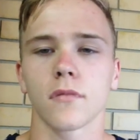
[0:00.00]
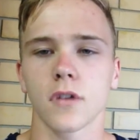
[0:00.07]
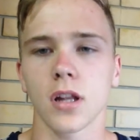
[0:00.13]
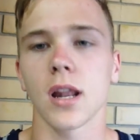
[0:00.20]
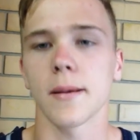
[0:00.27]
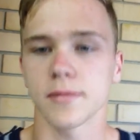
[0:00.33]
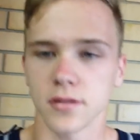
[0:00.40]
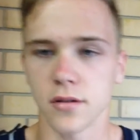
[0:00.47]

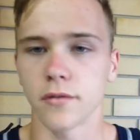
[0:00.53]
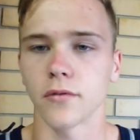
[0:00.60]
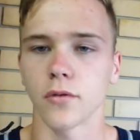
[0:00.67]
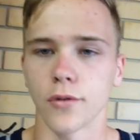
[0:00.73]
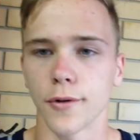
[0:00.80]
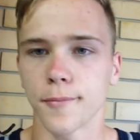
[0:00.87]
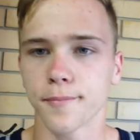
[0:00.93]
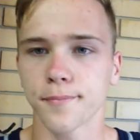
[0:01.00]
Collapse on the
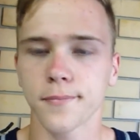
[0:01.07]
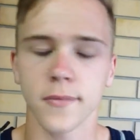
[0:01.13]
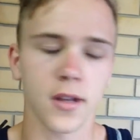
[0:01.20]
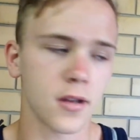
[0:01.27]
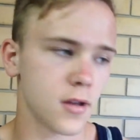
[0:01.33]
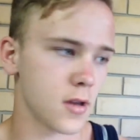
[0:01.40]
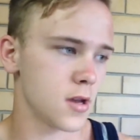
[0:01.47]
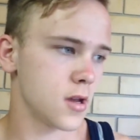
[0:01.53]
floor.
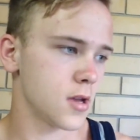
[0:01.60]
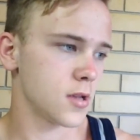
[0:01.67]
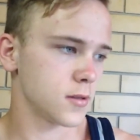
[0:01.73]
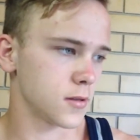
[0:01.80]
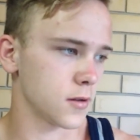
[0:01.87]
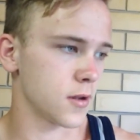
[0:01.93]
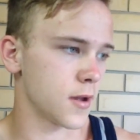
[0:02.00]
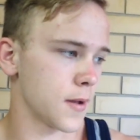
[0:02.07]

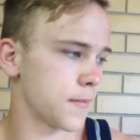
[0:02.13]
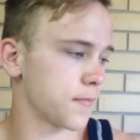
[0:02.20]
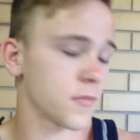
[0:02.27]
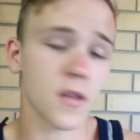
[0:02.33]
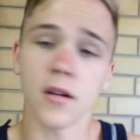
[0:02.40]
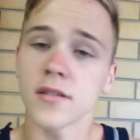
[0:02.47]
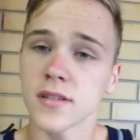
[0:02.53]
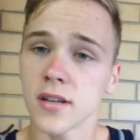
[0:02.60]
So yeah,
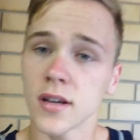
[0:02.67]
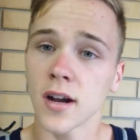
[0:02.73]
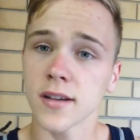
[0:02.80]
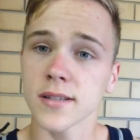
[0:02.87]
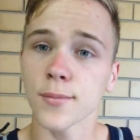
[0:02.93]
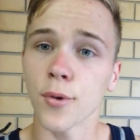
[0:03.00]
I'll see you guys